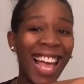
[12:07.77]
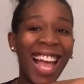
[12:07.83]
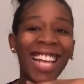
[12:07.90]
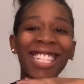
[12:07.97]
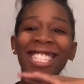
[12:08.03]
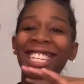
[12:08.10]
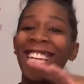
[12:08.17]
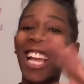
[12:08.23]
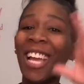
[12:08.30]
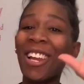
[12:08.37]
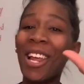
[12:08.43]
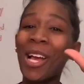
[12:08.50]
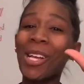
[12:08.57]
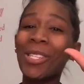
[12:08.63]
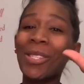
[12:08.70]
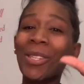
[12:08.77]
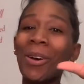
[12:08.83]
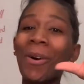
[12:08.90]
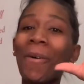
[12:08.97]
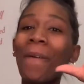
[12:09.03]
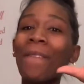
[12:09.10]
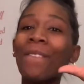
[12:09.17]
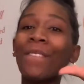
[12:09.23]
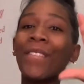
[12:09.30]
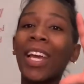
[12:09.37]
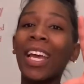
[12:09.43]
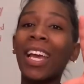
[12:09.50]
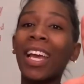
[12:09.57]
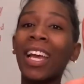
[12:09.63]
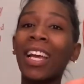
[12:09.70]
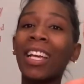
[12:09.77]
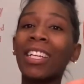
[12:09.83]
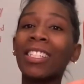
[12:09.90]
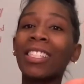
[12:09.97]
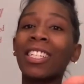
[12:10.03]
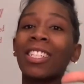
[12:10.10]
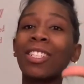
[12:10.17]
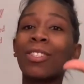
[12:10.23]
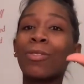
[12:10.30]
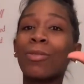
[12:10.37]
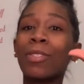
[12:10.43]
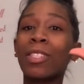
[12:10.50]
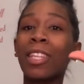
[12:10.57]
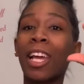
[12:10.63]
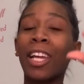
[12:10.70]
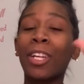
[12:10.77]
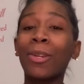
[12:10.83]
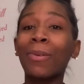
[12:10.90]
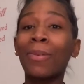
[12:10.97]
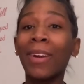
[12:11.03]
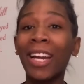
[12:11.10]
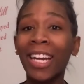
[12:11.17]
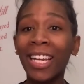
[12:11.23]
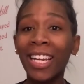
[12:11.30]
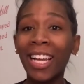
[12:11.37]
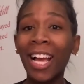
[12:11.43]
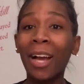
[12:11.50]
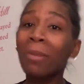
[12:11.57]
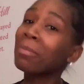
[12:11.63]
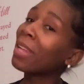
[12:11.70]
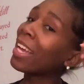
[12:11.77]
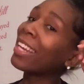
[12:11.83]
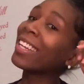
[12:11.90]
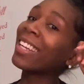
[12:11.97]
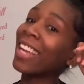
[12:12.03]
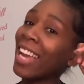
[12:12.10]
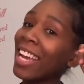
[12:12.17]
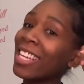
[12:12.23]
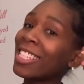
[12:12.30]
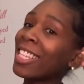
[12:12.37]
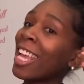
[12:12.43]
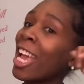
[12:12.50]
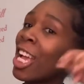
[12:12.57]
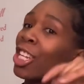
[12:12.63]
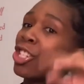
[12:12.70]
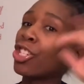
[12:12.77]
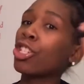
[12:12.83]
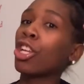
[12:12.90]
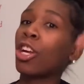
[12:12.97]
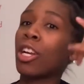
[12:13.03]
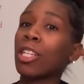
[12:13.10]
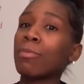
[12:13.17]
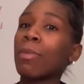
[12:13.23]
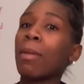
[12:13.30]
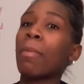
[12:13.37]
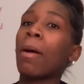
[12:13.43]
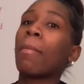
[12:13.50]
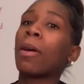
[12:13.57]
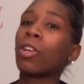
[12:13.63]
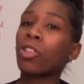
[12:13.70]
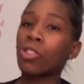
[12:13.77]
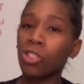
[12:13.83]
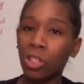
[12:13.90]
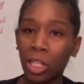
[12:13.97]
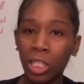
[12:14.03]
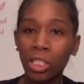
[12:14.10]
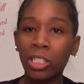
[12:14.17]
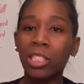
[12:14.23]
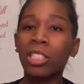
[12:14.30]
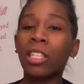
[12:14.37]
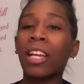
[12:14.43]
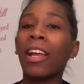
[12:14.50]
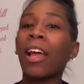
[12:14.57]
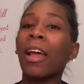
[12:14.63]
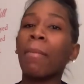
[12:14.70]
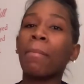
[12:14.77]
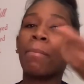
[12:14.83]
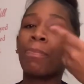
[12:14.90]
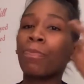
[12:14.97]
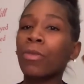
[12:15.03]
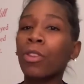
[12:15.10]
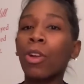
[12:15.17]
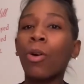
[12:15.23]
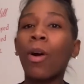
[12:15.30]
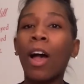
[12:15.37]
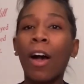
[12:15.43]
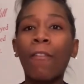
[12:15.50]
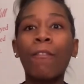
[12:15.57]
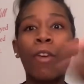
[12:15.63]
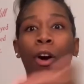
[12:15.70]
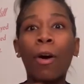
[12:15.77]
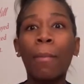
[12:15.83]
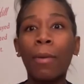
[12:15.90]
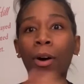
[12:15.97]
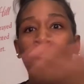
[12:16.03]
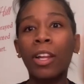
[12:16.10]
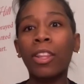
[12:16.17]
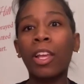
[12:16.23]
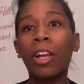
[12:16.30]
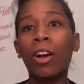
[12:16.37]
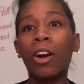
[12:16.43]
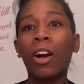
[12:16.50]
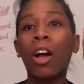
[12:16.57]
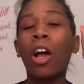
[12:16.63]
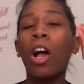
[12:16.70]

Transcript: She got down so fast and she was like, You ready? I'm like, Yes. She started explaining about my contractions I you know how far apart they are